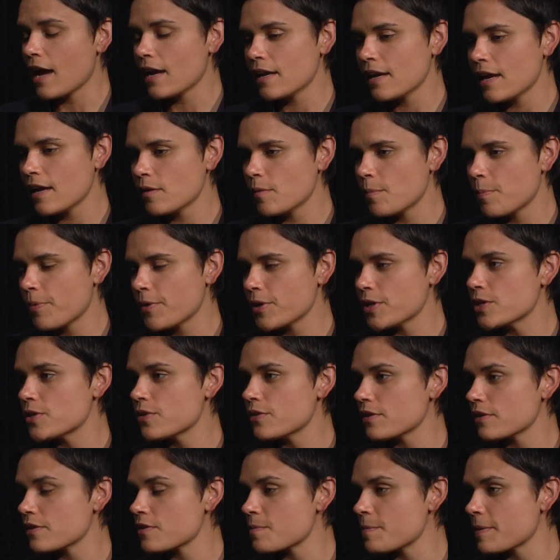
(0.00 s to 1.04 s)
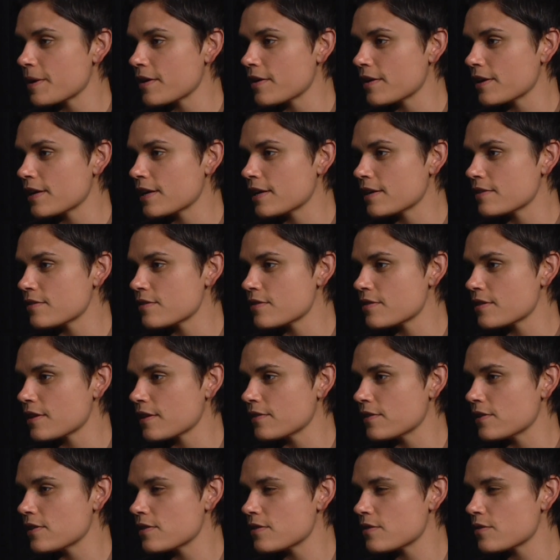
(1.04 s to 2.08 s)
had a pretty good experience, at
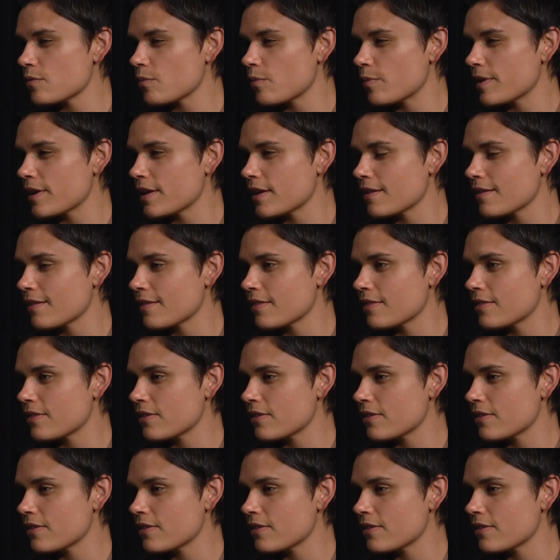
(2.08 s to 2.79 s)
least with